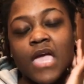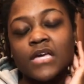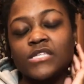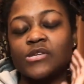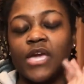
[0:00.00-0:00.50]

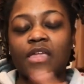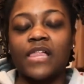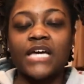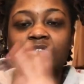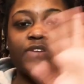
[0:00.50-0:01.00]
So yeah,
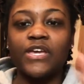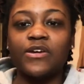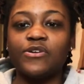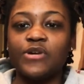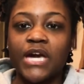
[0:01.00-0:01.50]
last video
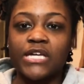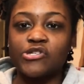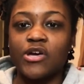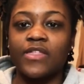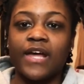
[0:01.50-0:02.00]
you guys
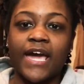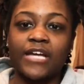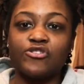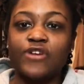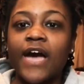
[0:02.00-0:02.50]
saw that I had
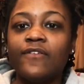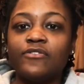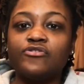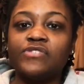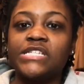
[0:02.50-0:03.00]

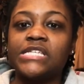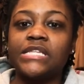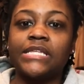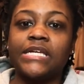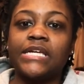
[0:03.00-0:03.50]
traveled
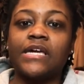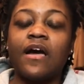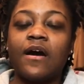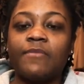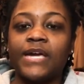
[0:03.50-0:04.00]
recently.
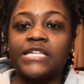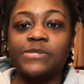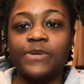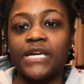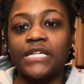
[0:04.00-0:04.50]
I
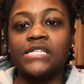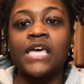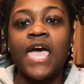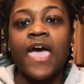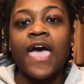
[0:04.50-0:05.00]
explained
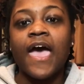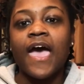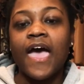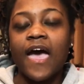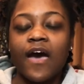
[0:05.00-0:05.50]

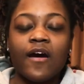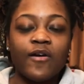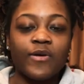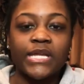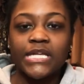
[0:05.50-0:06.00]

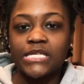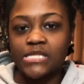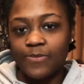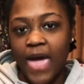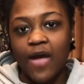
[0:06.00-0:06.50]
how it is to
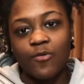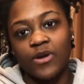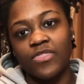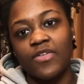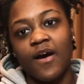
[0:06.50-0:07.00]
pack
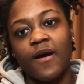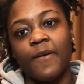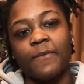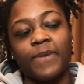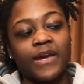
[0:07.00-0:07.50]
with
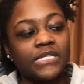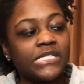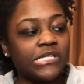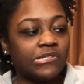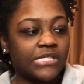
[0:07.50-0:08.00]

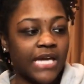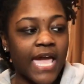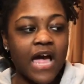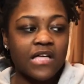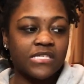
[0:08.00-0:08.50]
peritoneal
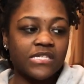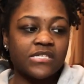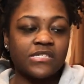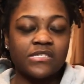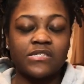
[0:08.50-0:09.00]

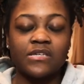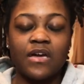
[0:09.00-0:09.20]
dialysis.